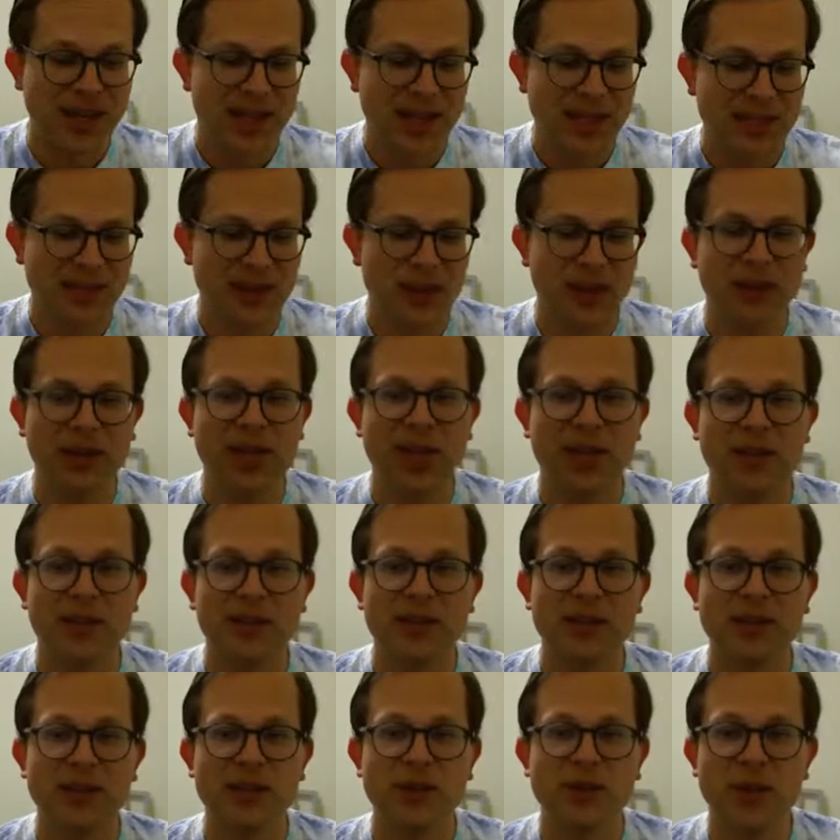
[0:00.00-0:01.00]
So, okay,
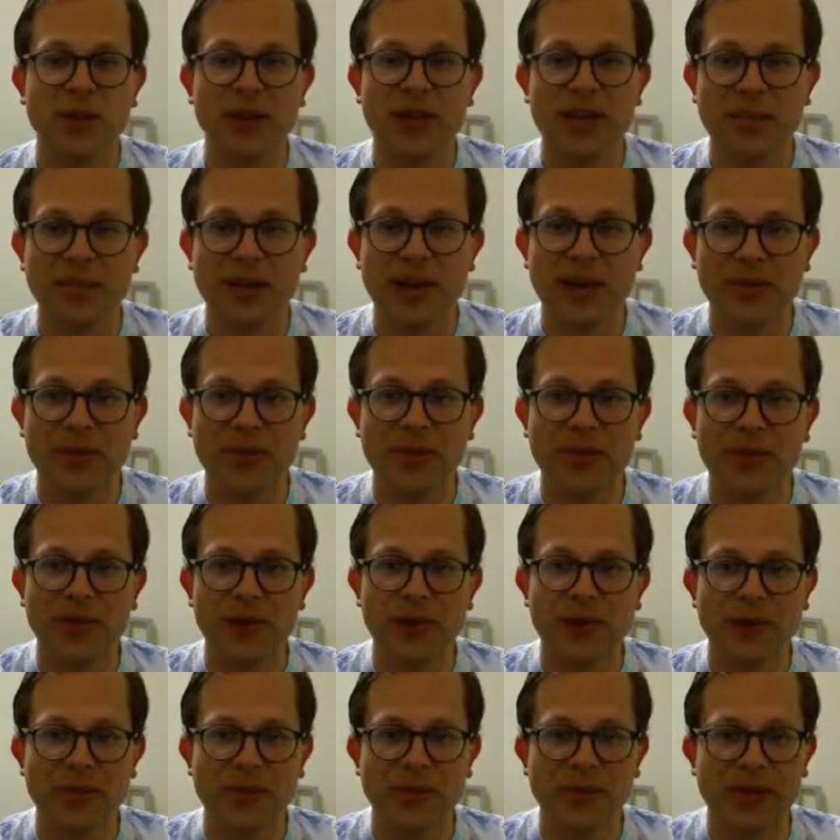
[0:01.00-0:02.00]
story about the
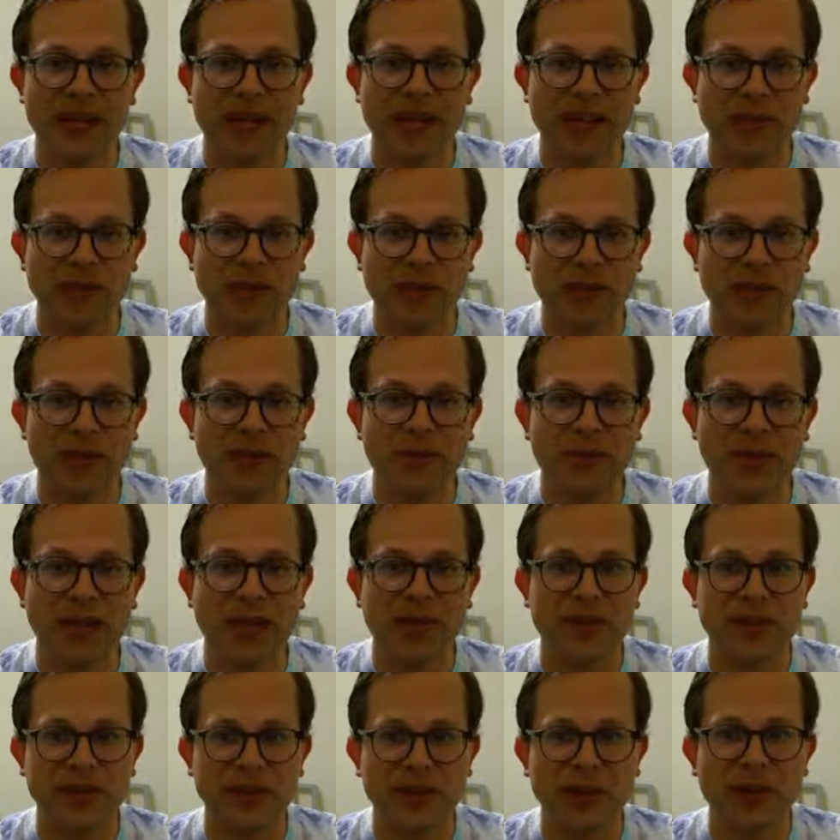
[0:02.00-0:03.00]
Dozer Dasher
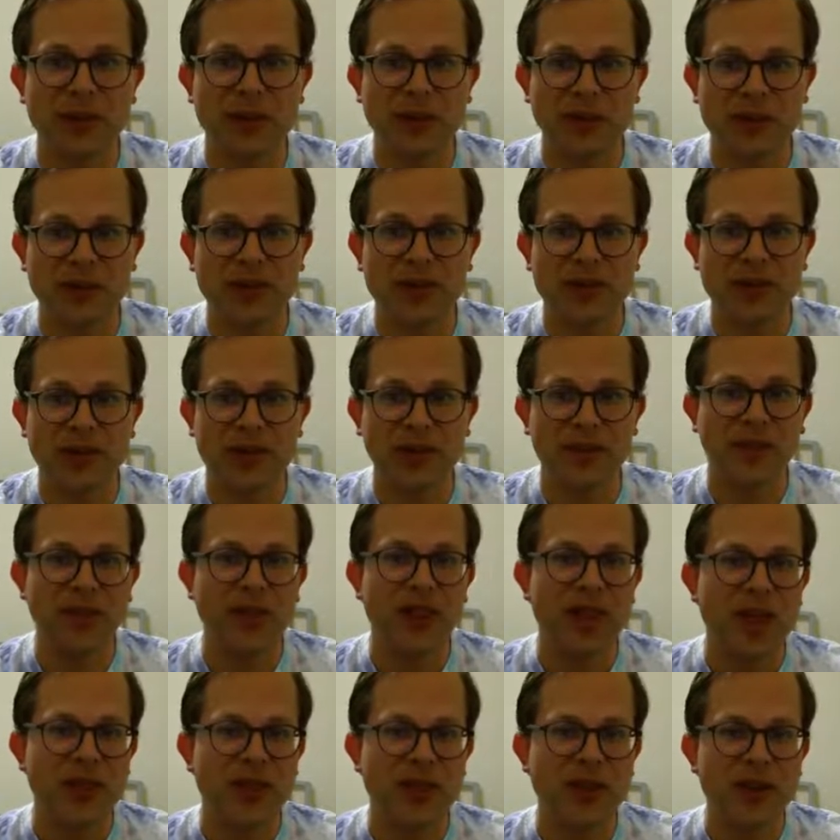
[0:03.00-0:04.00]
and the Dozers in general.
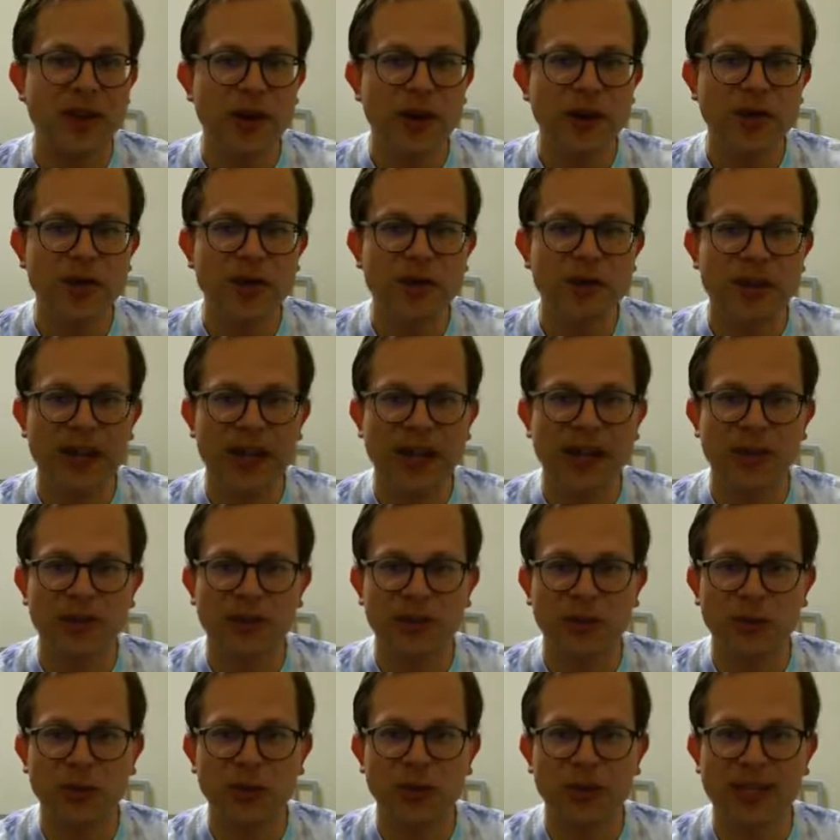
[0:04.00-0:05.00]
The Dozer
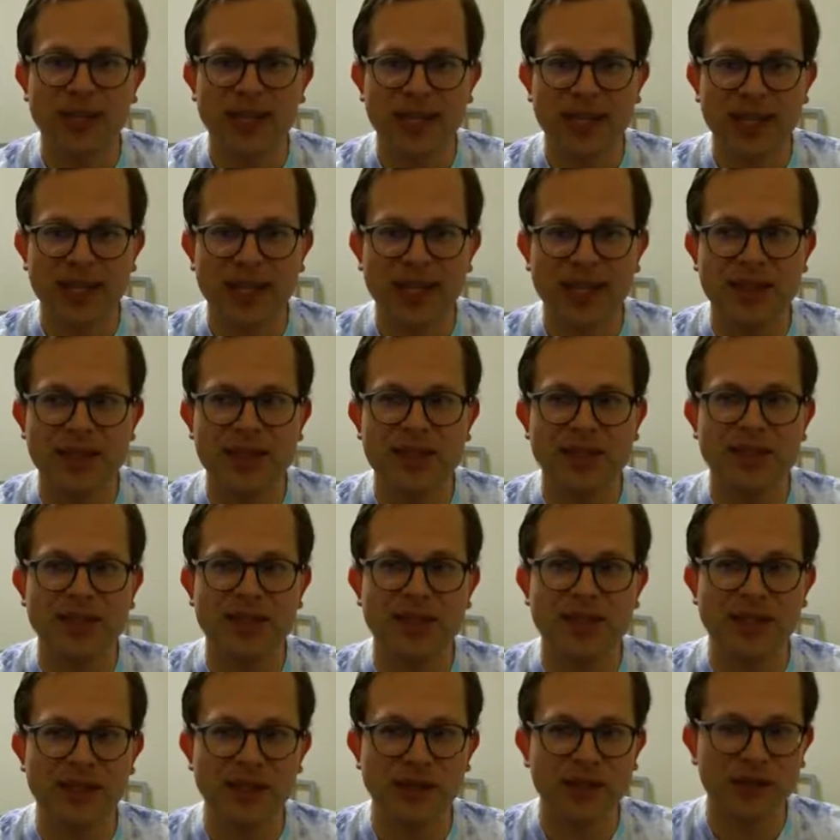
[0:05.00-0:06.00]
Dasher was in the
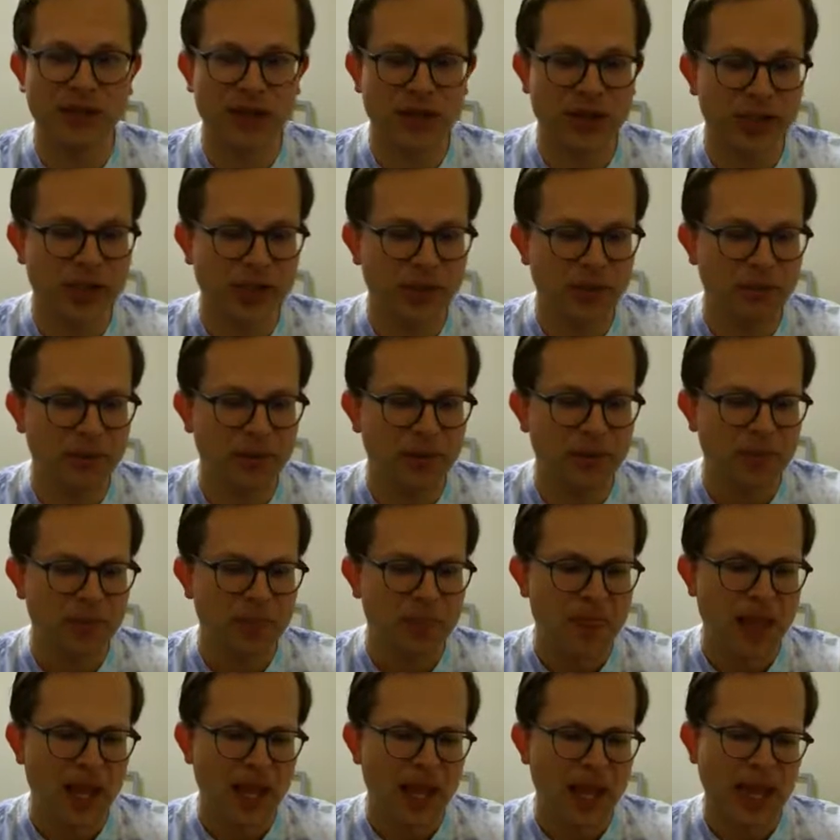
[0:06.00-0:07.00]
tier shop,
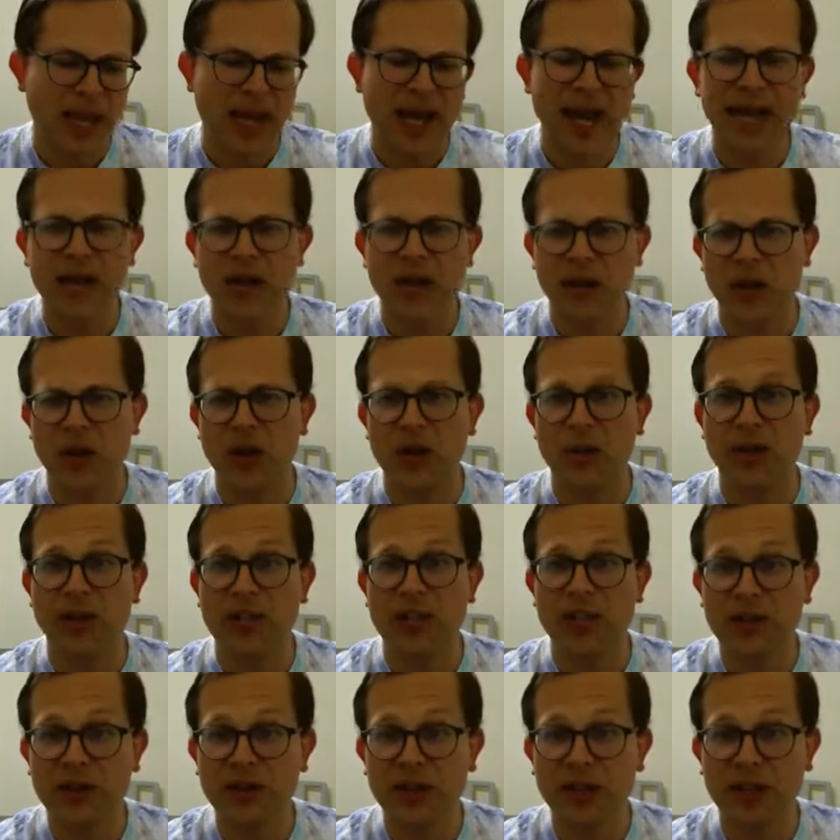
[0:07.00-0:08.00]
I don't know, a
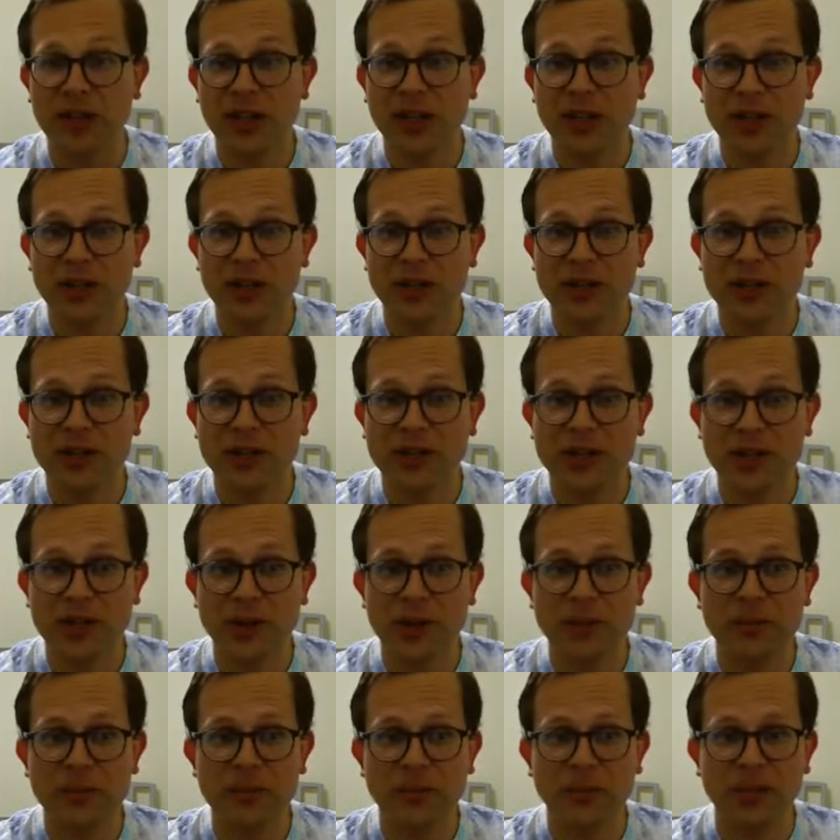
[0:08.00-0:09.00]
year ago or
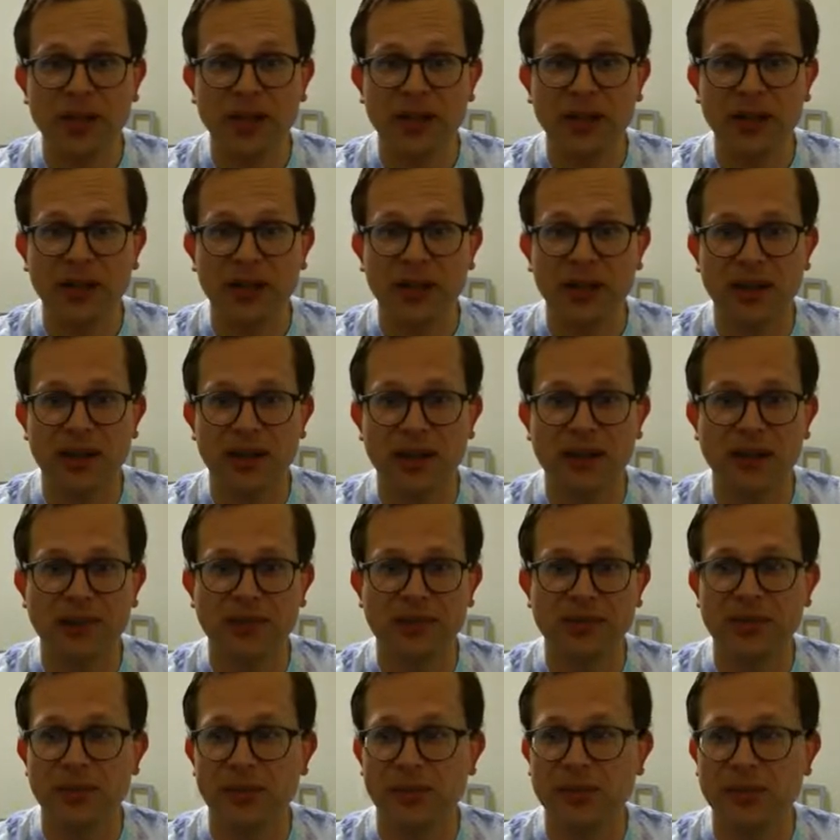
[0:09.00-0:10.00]
so. Uh,
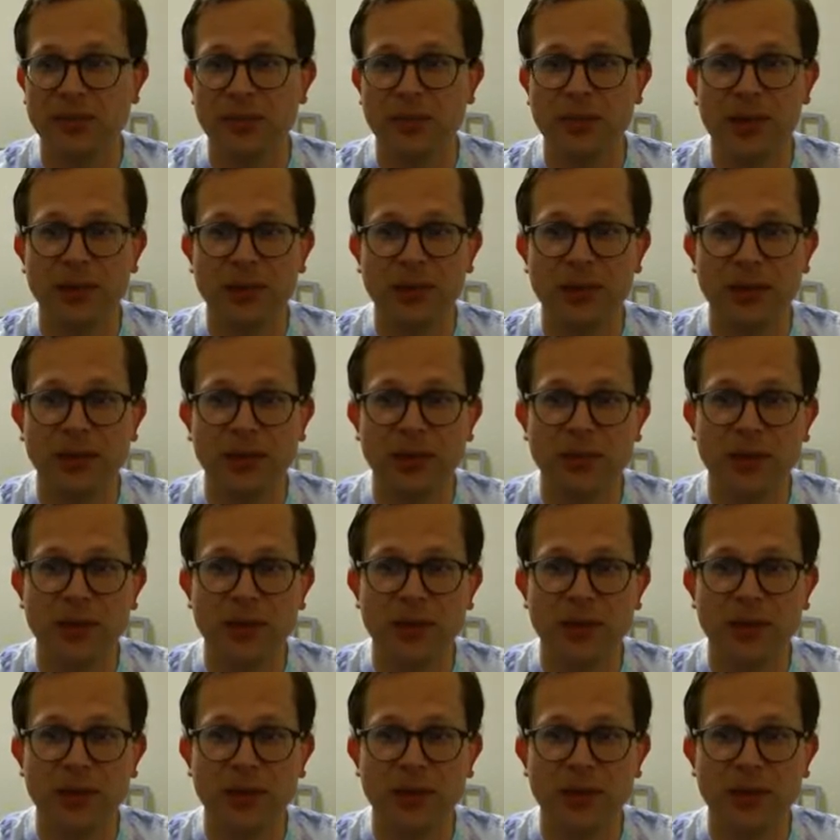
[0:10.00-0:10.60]
you know, maybe a little